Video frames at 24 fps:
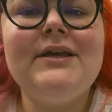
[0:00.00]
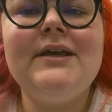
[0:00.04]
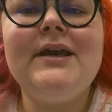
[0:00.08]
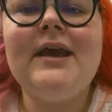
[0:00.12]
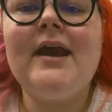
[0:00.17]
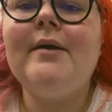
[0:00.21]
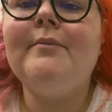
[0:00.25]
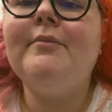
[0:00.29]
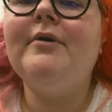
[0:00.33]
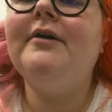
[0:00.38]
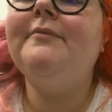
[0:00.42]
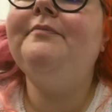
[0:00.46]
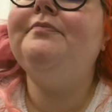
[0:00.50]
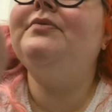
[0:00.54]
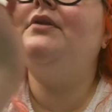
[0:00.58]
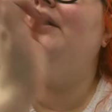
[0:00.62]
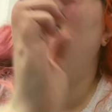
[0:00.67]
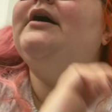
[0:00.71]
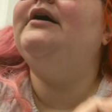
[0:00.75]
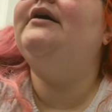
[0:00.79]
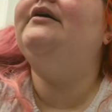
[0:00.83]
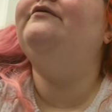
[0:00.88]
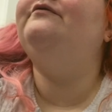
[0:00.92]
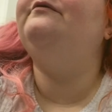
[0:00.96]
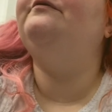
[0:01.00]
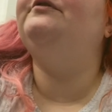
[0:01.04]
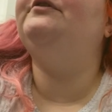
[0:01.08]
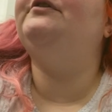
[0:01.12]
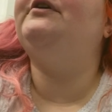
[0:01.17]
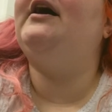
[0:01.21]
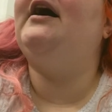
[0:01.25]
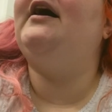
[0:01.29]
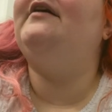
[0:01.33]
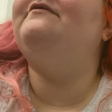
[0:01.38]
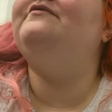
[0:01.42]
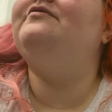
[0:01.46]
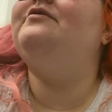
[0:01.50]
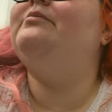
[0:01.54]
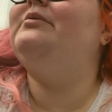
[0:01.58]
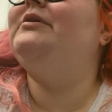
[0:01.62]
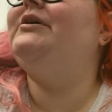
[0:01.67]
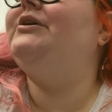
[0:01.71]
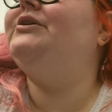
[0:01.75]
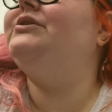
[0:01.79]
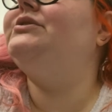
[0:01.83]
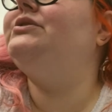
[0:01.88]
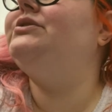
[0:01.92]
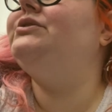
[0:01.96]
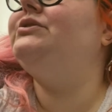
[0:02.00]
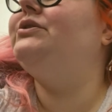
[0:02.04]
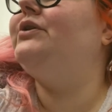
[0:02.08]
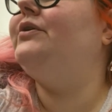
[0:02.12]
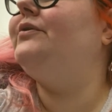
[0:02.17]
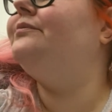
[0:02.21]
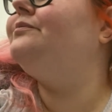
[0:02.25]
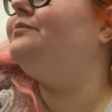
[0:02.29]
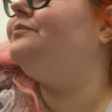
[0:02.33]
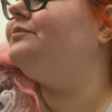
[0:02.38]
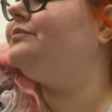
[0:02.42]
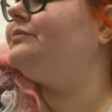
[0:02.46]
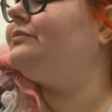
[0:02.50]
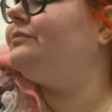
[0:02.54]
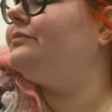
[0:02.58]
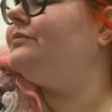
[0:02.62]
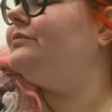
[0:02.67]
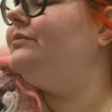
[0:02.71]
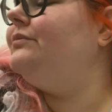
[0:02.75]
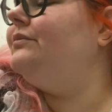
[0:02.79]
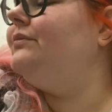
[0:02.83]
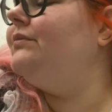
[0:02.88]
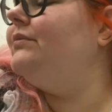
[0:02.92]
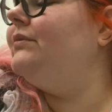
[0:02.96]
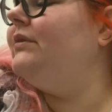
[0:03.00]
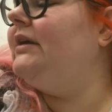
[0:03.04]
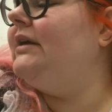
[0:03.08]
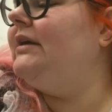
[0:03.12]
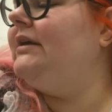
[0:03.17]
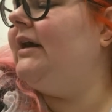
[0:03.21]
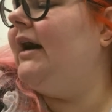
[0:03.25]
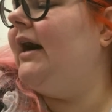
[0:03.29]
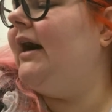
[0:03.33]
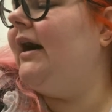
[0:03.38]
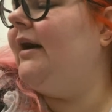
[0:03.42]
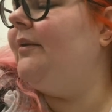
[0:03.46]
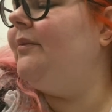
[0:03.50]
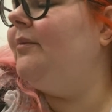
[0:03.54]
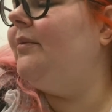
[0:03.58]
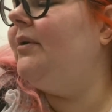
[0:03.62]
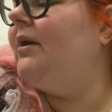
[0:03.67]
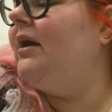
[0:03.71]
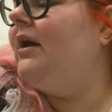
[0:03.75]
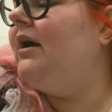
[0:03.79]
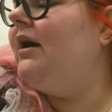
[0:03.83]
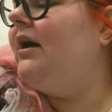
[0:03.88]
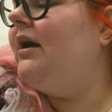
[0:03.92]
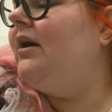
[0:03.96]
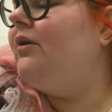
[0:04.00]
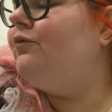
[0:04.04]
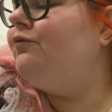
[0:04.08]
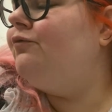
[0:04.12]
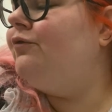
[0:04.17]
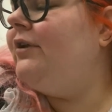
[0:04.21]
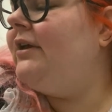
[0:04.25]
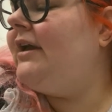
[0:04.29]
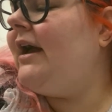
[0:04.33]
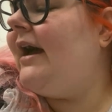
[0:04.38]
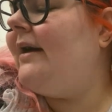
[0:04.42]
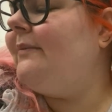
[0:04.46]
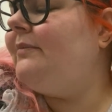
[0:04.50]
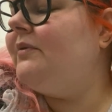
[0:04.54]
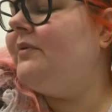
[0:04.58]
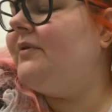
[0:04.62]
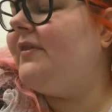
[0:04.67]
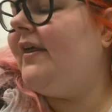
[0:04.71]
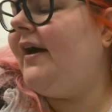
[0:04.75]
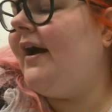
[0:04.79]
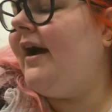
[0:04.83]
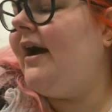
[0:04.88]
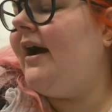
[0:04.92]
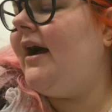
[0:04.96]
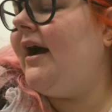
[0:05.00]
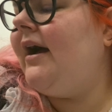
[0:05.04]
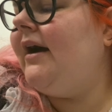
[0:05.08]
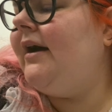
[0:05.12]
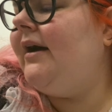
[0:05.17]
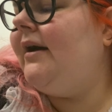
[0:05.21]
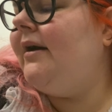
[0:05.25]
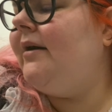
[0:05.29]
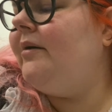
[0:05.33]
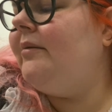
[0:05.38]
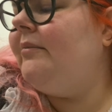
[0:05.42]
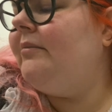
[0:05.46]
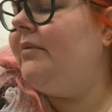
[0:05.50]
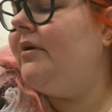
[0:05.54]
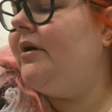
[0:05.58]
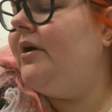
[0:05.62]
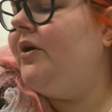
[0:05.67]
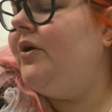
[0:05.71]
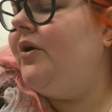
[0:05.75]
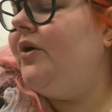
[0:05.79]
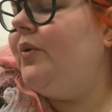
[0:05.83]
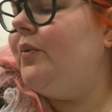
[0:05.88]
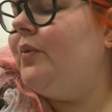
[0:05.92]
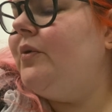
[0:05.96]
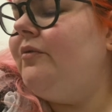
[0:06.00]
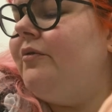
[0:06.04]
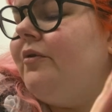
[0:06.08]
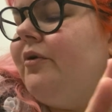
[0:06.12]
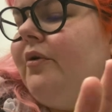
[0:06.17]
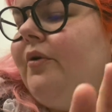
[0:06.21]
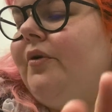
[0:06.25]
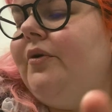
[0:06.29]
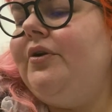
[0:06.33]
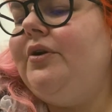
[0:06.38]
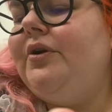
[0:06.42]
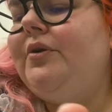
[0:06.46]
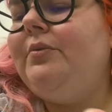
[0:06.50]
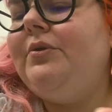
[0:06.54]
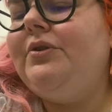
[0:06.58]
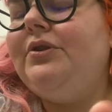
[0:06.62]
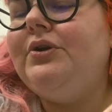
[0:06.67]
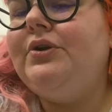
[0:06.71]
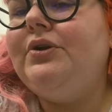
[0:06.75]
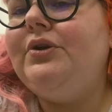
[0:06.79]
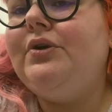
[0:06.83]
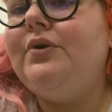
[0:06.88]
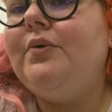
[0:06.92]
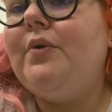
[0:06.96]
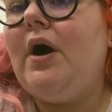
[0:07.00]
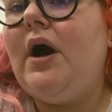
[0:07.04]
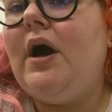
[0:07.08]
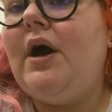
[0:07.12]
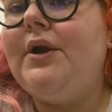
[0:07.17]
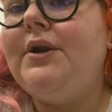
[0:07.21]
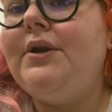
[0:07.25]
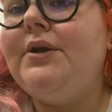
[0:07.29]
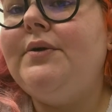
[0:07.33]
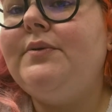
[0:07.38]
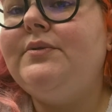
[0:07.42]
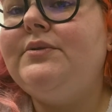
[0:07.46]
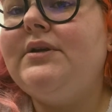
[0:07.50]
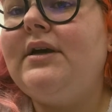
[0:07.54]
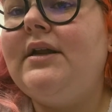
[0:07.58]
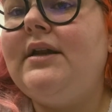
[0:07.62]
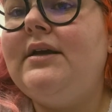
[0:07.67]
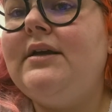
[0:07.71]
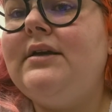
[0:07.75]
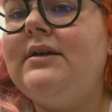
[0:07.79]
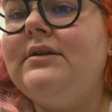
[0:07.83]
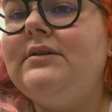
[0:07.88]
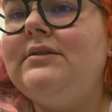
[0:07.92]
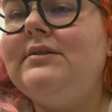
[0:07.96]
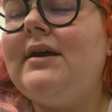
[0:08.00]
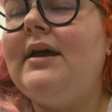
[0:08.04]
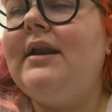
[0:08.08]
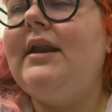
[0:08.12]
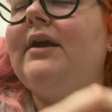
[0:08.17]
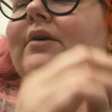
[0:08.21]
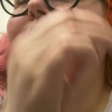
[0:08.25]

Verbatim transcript: camera um, for half of the players. So yeah, I'm really happy with that. Um, we recorded with the new audio settings and I